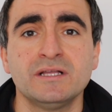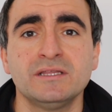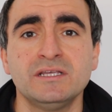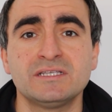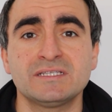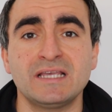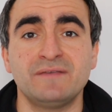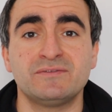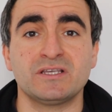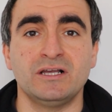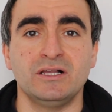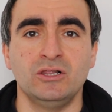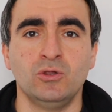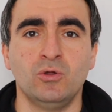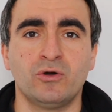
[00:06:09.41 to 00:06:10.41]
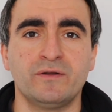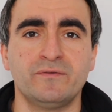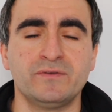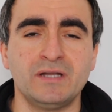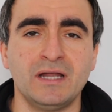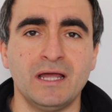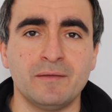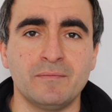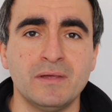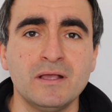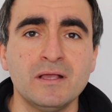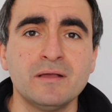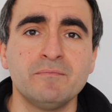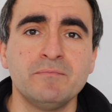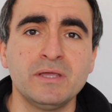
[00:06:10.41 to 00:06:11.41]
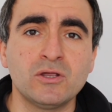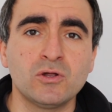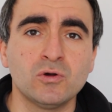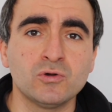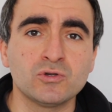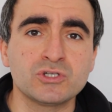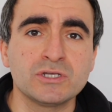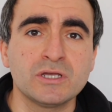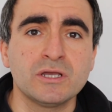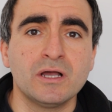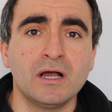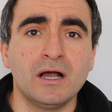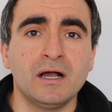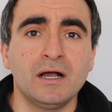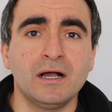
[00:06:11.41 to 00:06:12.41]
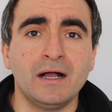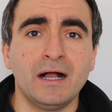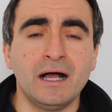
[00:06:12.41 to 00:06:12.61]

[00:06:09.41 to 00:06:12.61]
This saves a lot of time because uh,